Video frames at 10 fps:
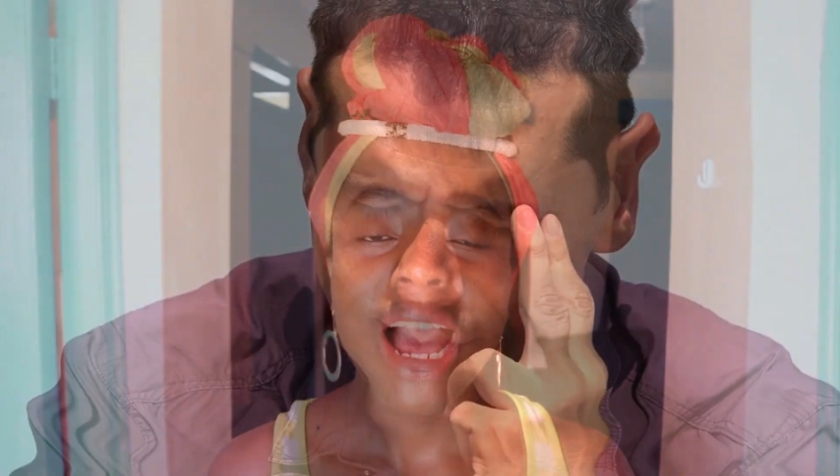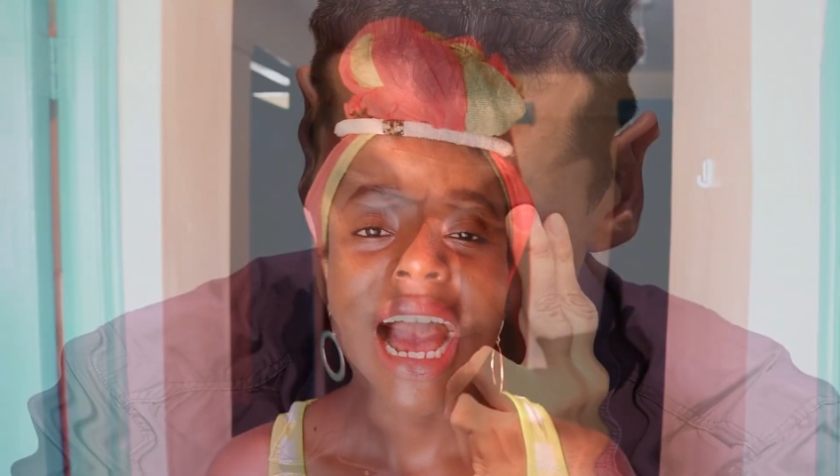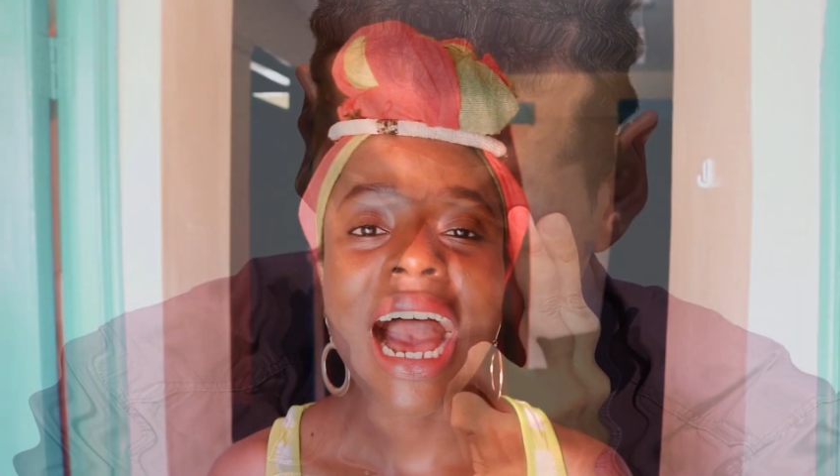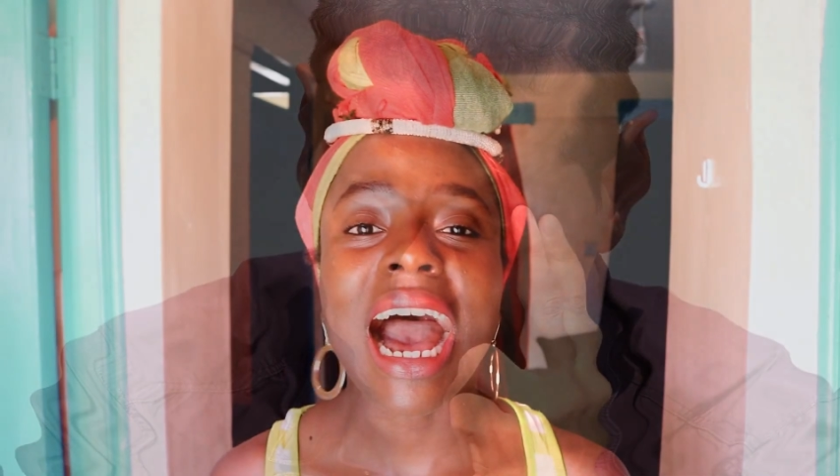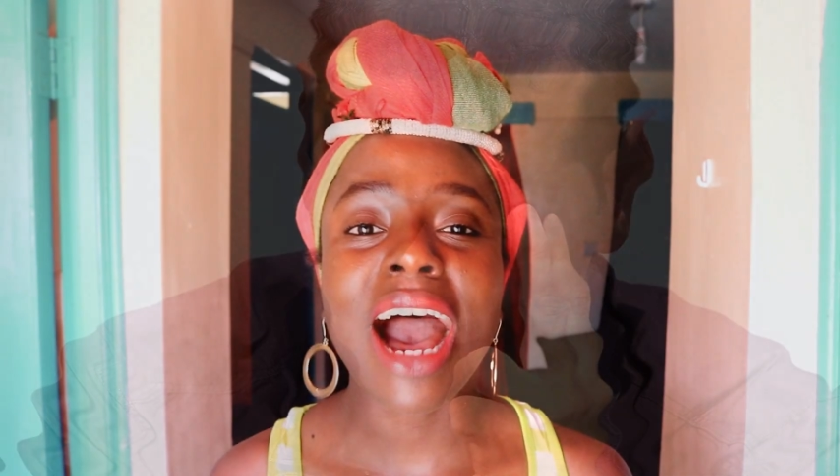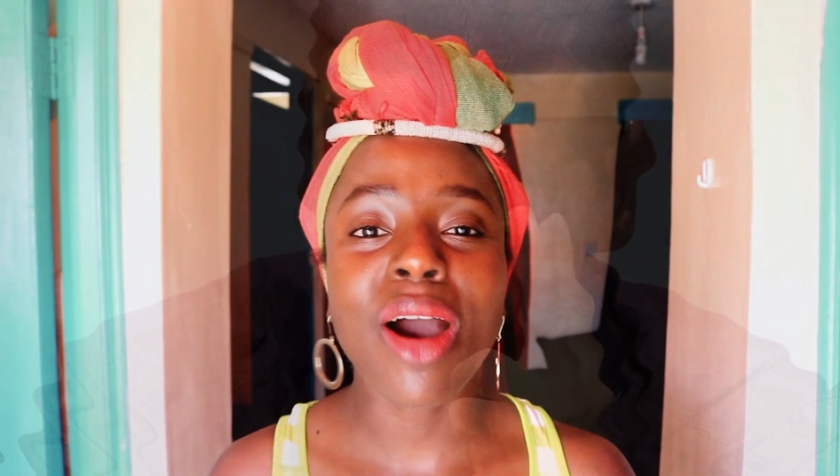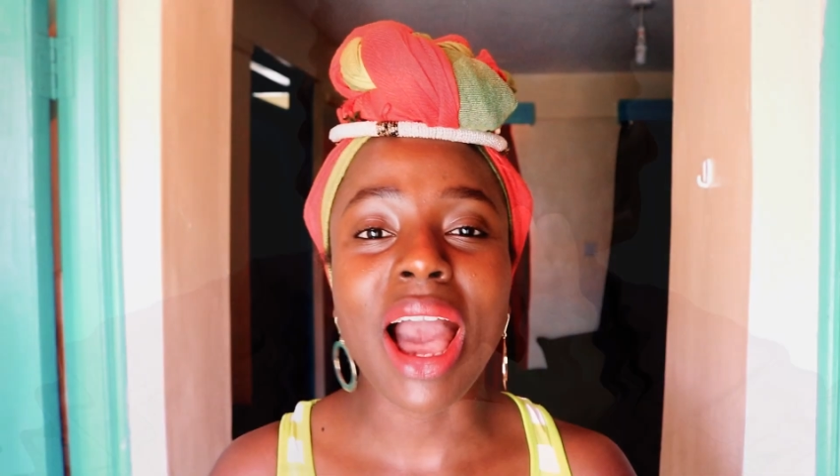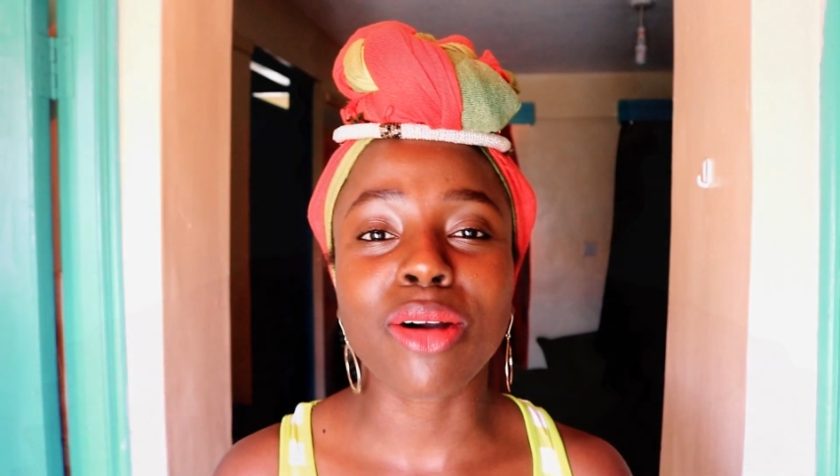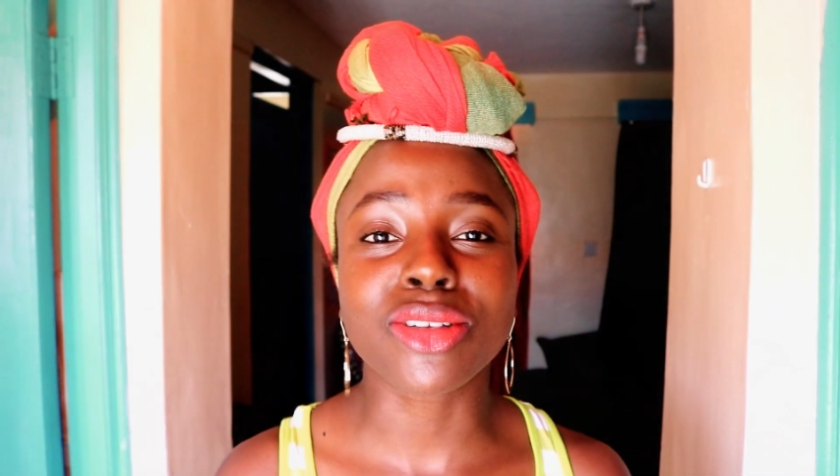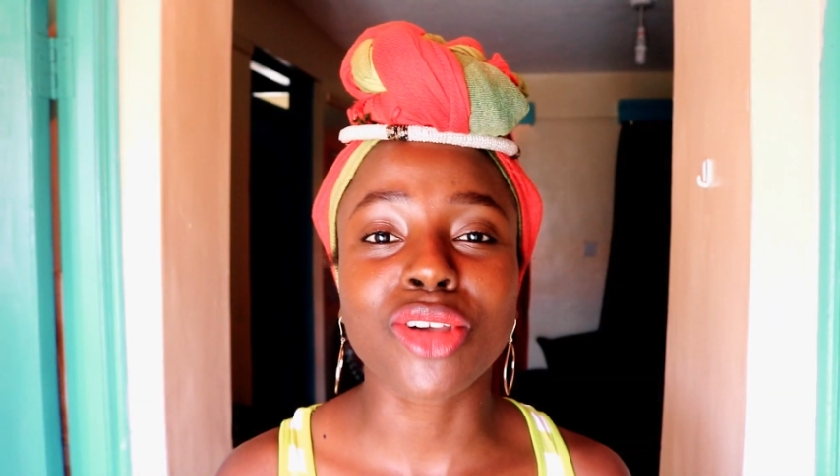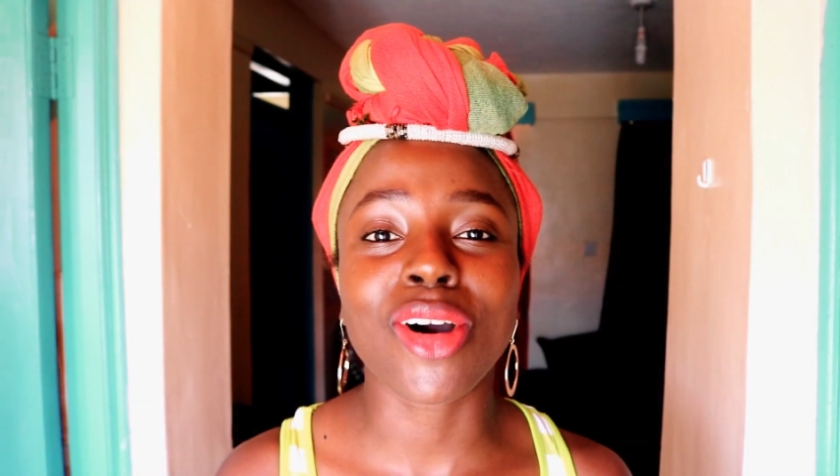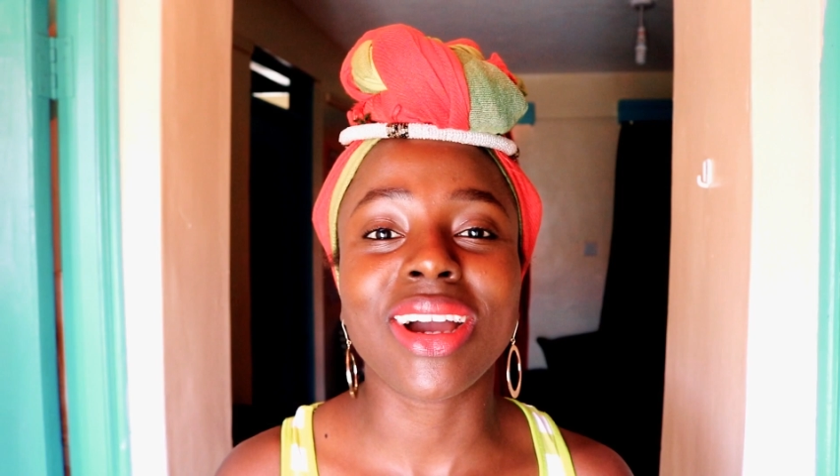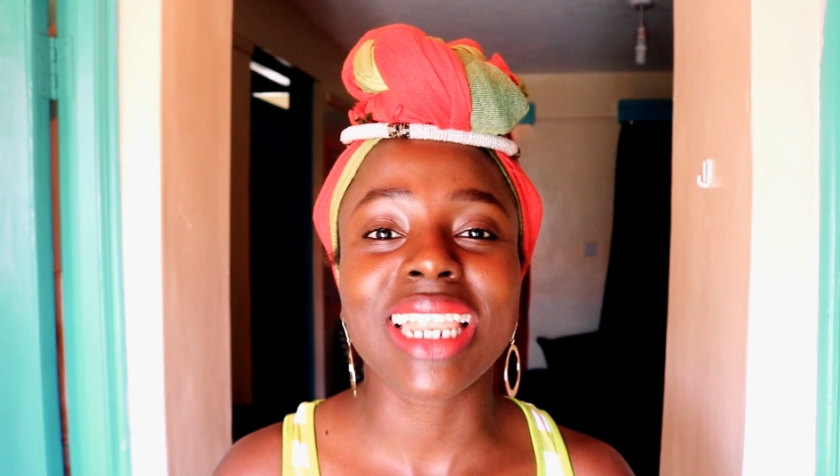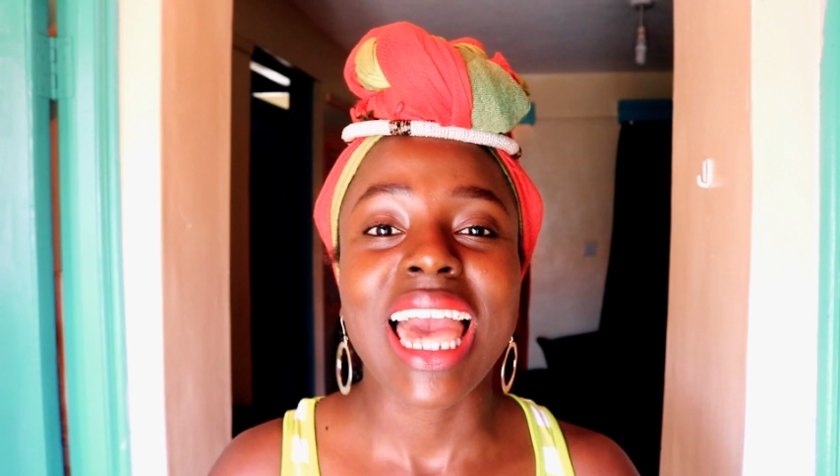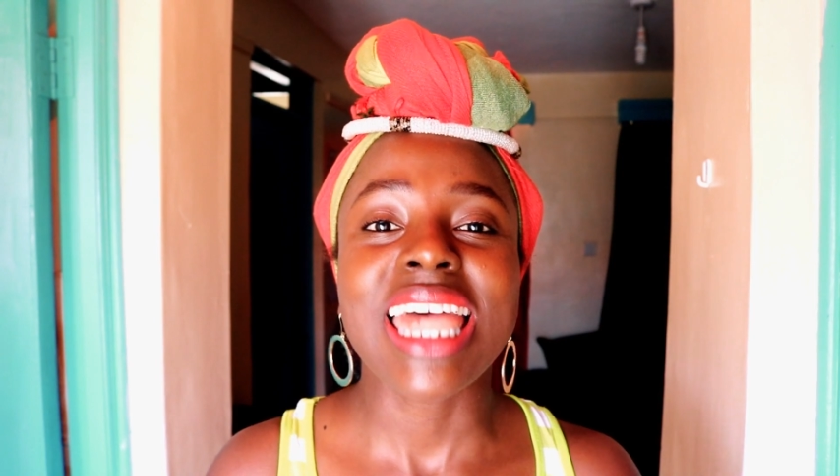how I was going